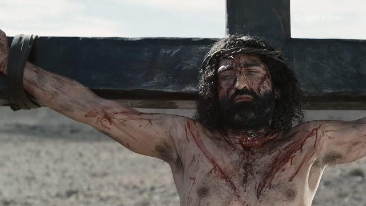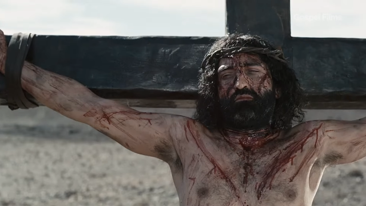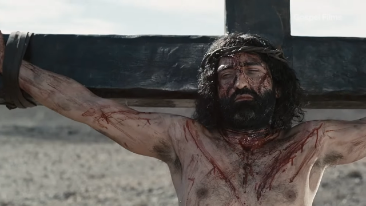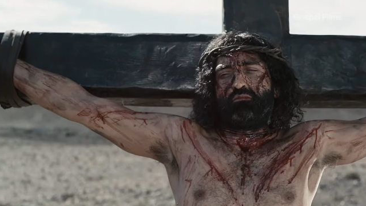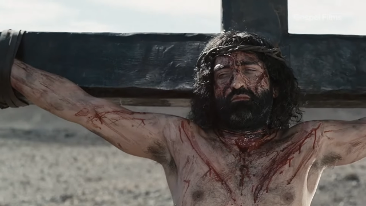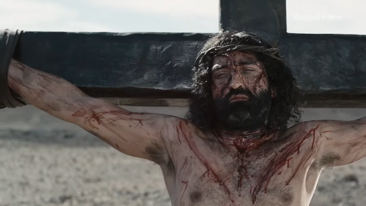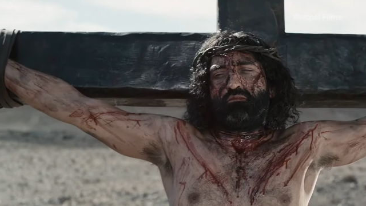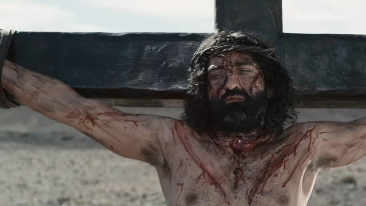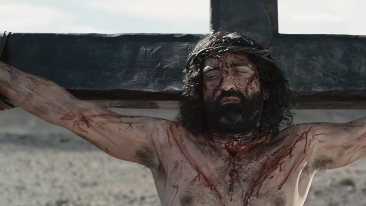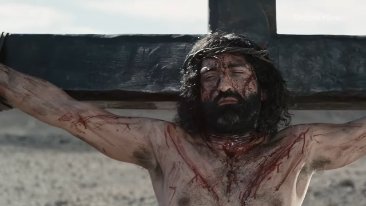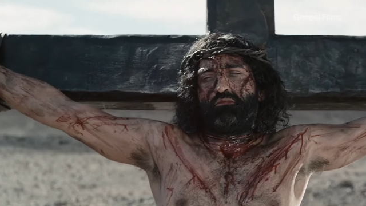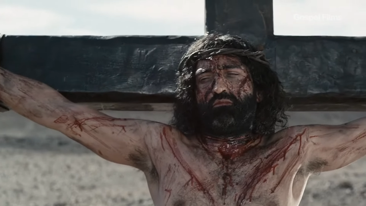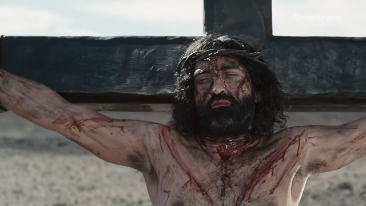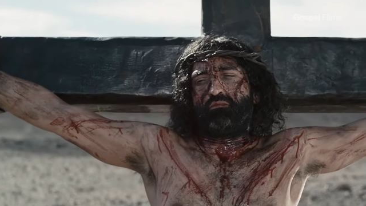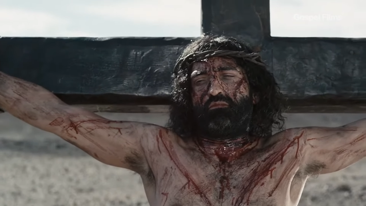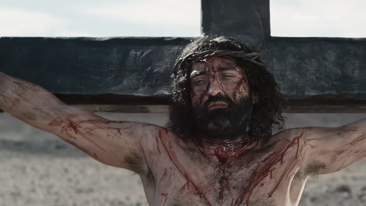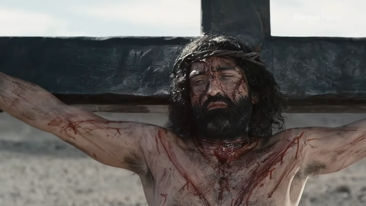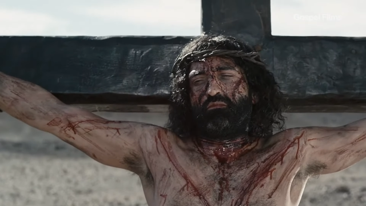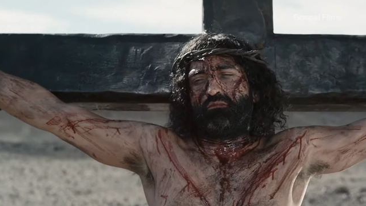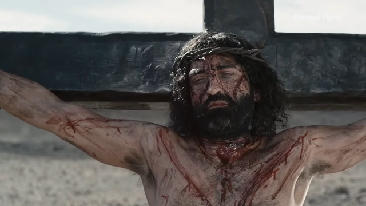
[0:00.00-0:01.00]

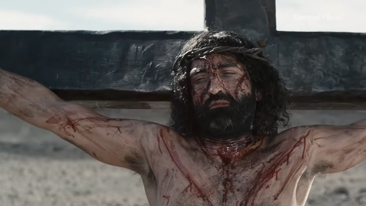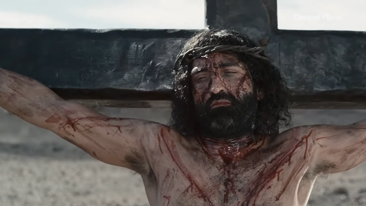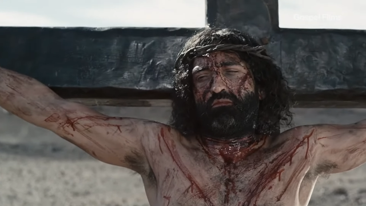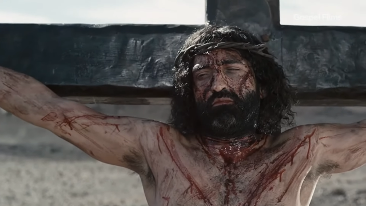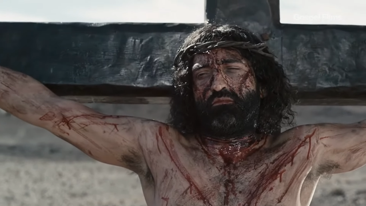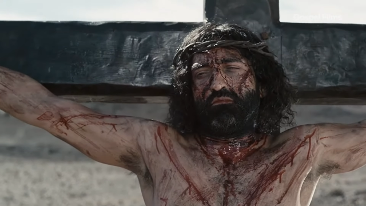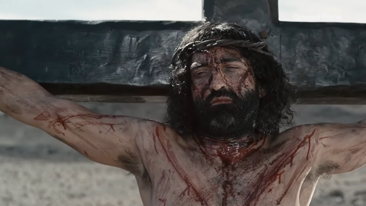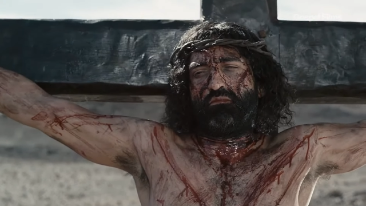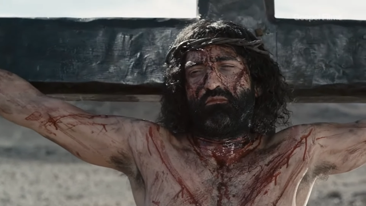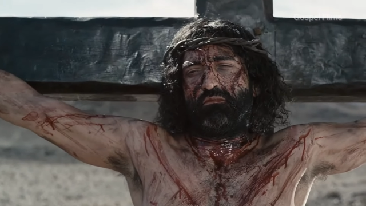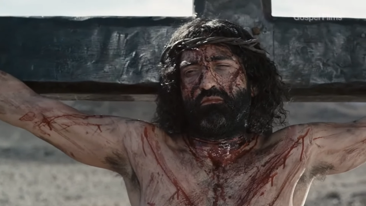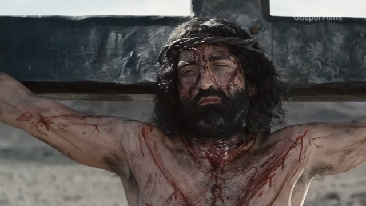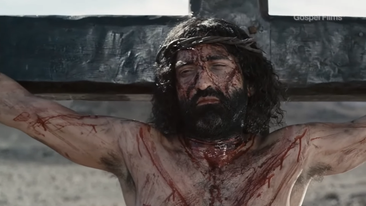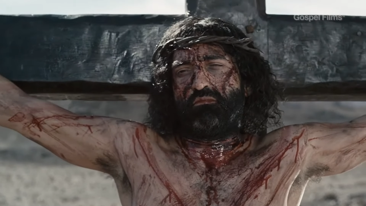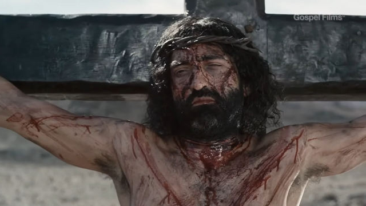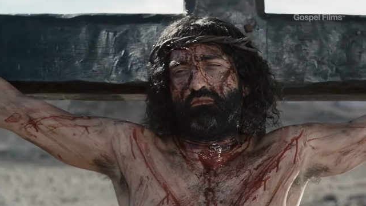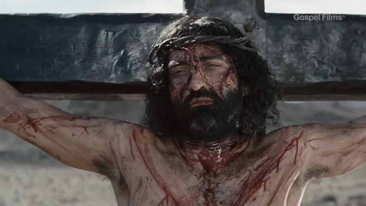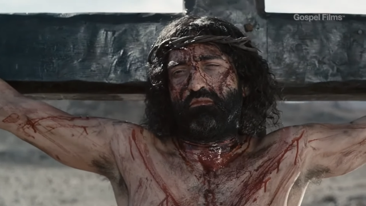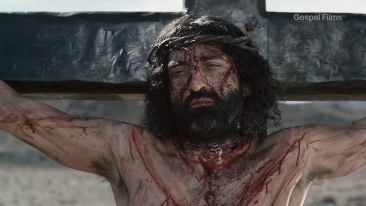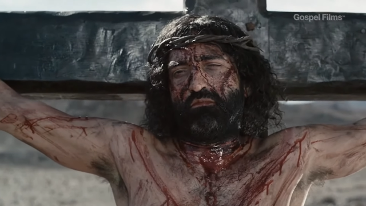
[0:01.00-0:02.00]

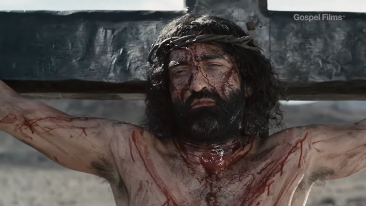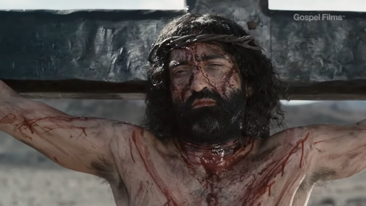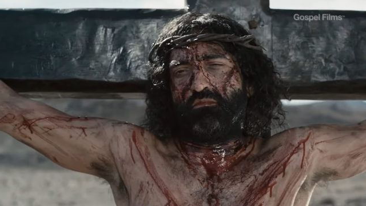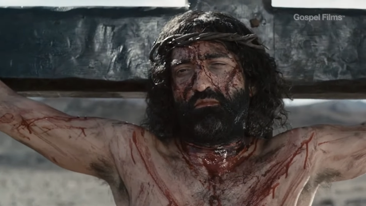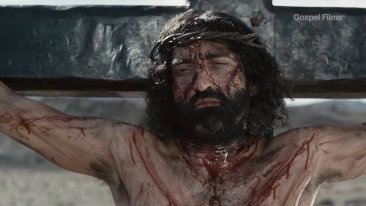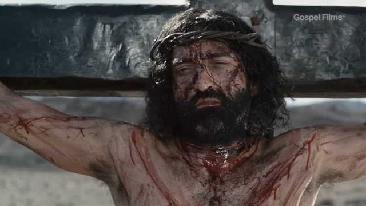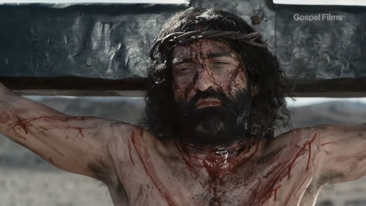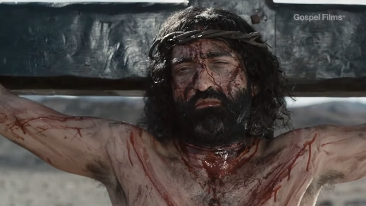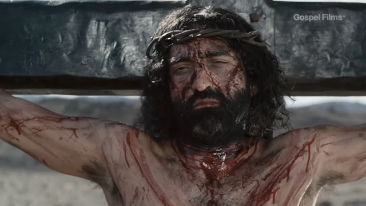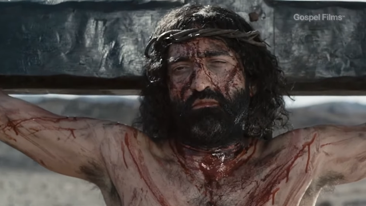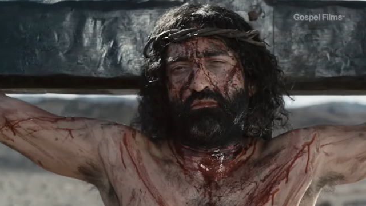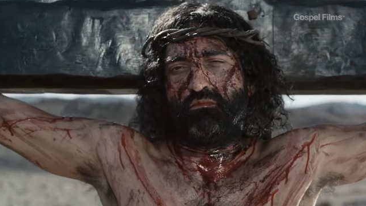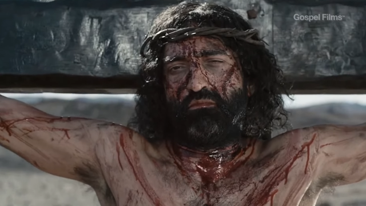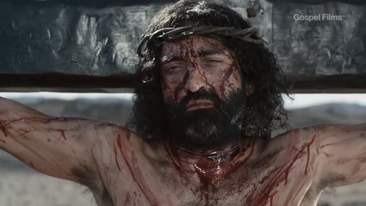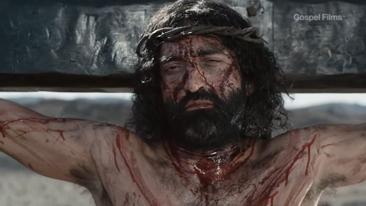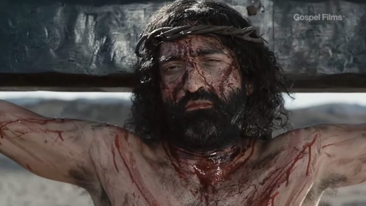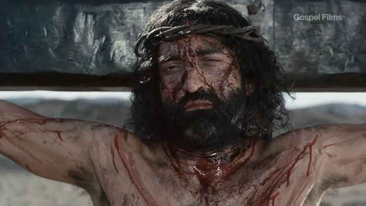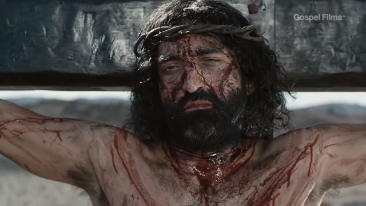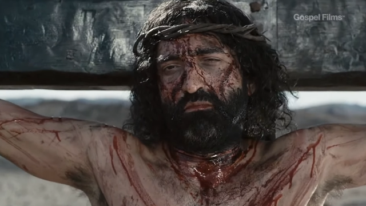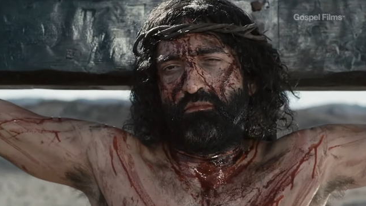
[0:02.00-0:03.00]

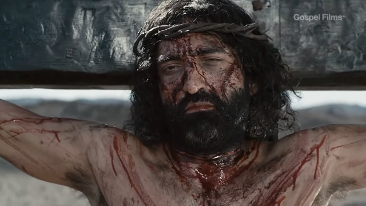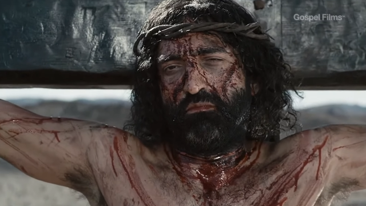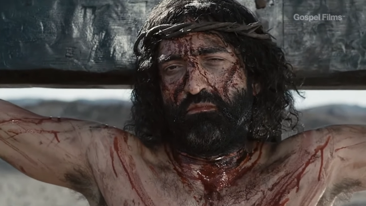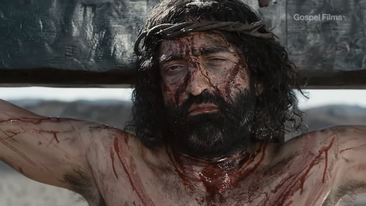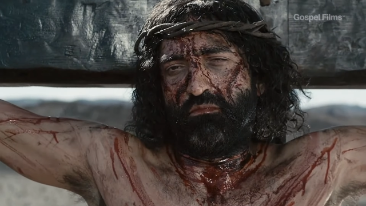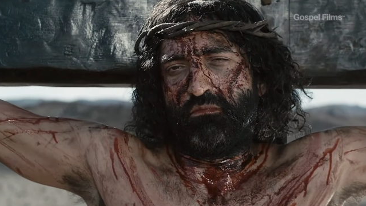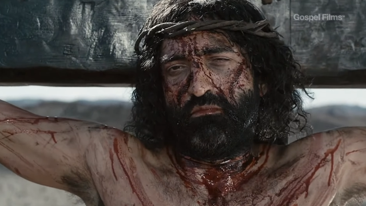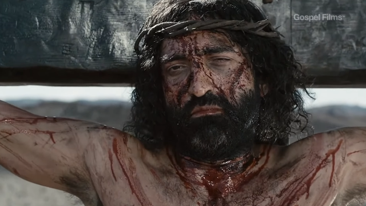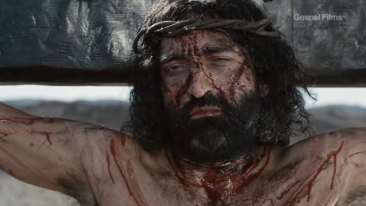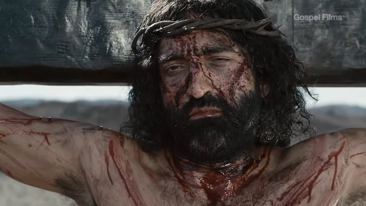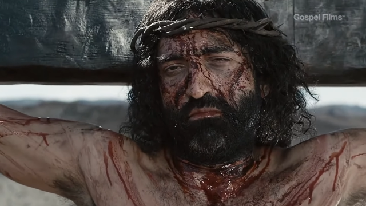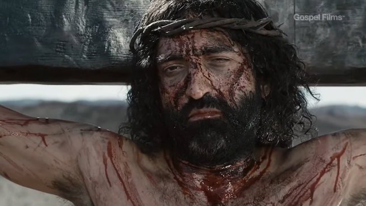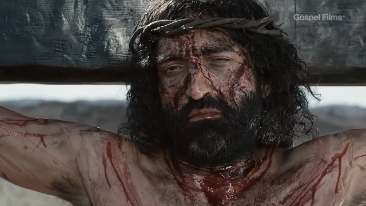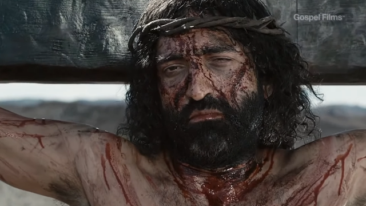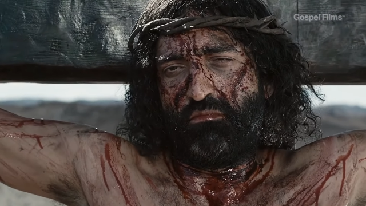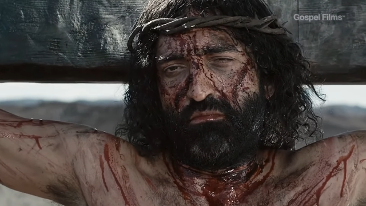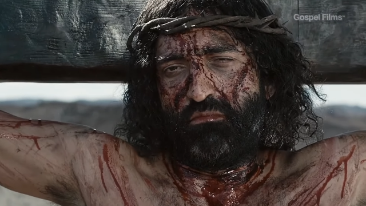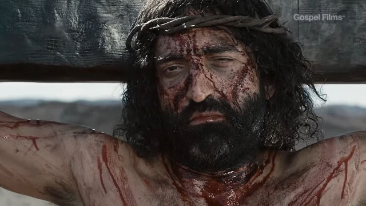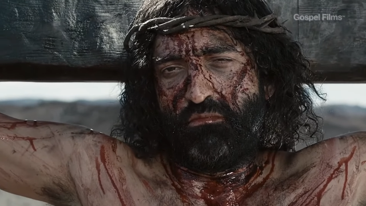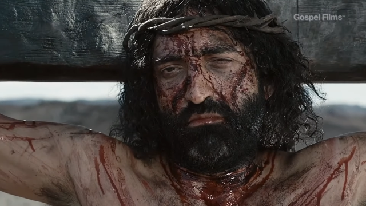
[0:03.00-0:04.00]

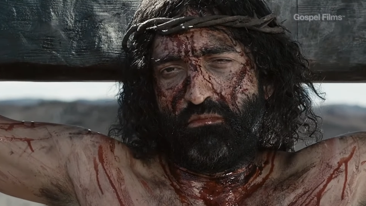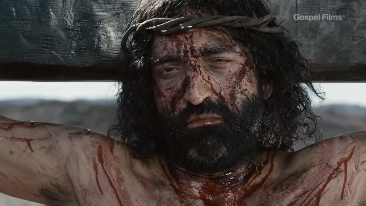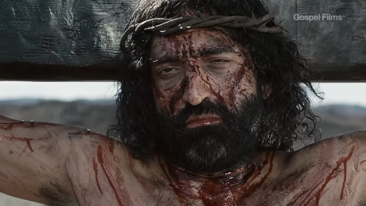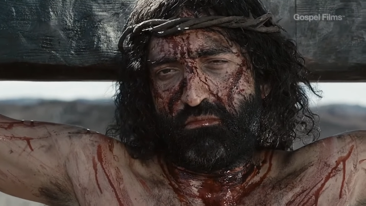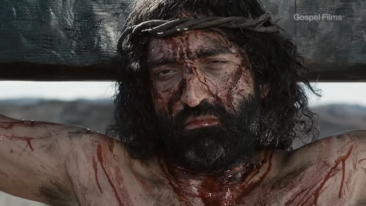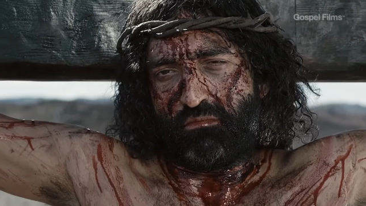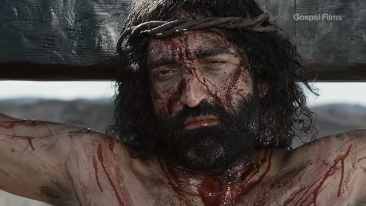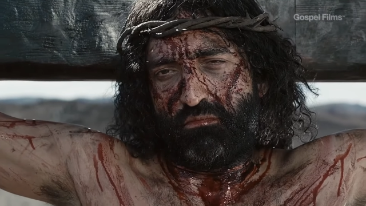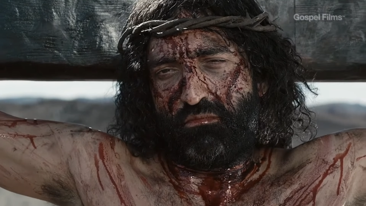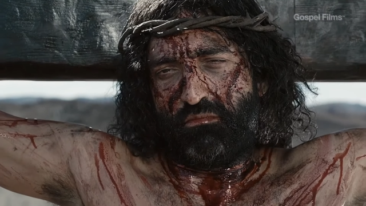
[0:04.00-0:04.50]
Nothing is said.